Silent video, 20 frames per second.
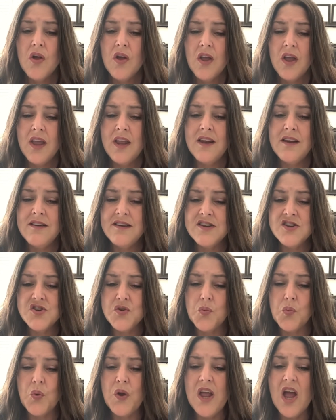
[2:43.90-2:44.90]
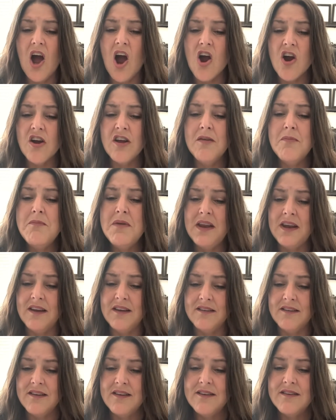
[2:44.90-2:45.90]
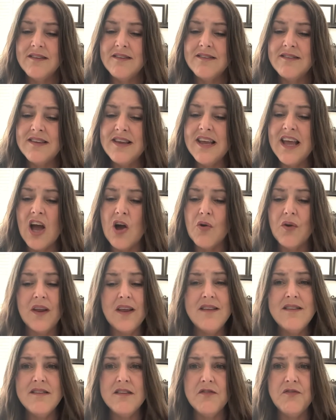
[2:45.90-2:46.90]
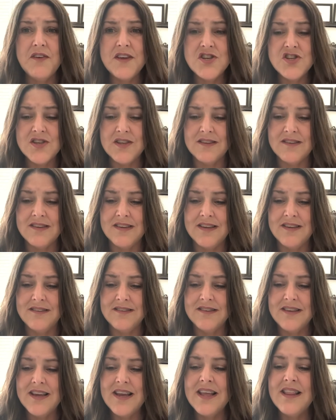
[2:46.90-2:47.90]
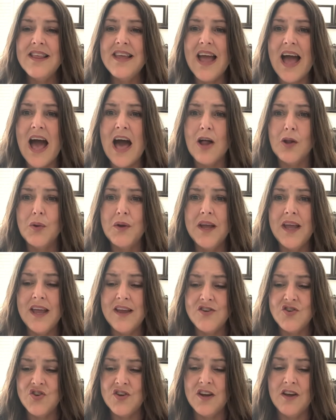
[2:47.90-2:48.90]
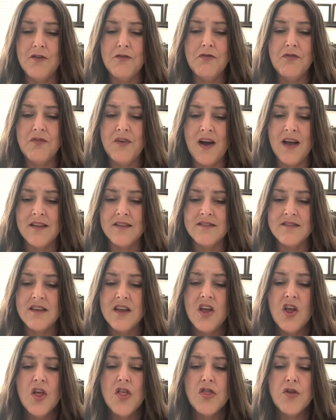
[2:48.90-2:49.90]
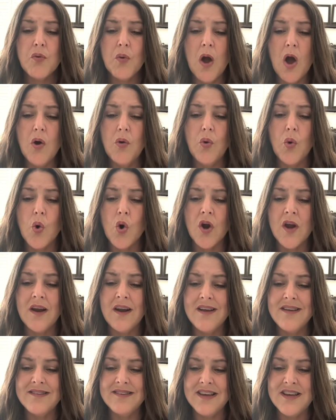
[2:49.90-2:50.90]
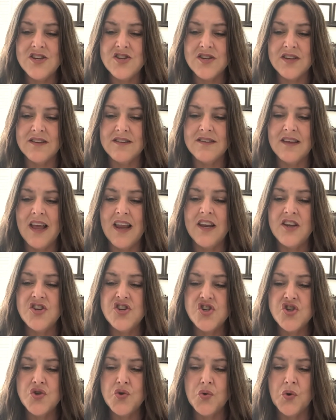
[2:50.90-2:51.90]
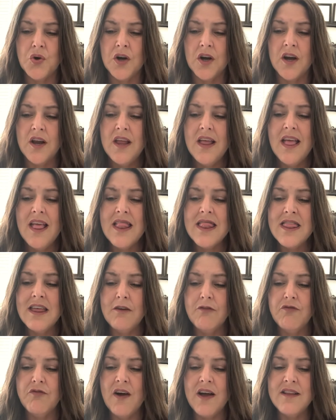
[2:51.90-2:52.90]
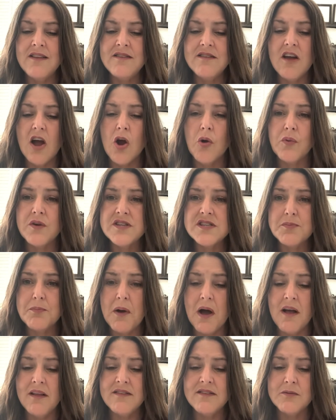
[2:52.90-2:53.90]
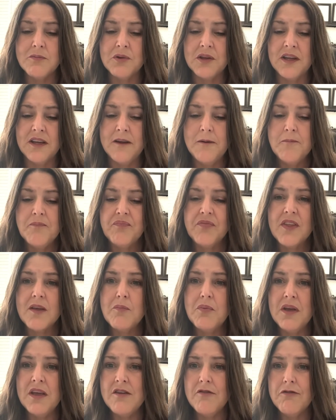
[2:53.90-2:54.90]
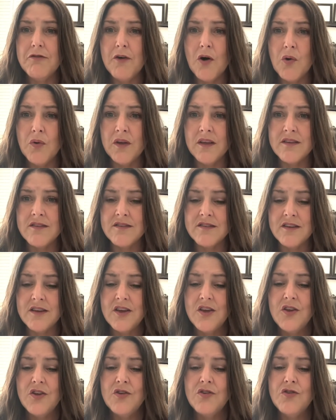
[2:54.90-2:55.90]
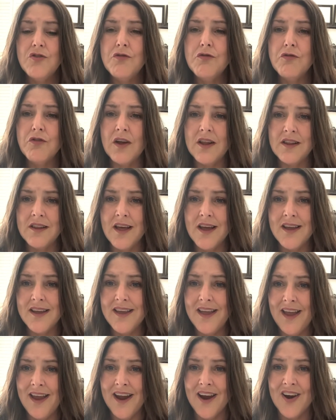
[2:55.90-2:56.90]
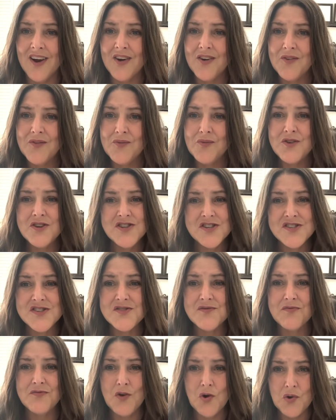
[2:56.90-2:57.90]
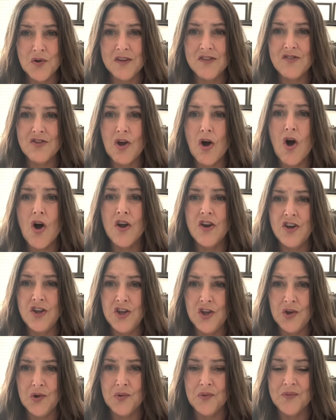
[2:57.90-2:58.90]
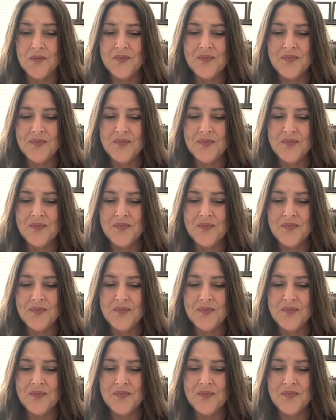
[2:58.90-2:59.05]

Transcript: In addition, we are committed to seek out insufficiencies in the allocation of funds throughout organizations and ensure that funds are responsibly being focused to frontline care, which is focused on you.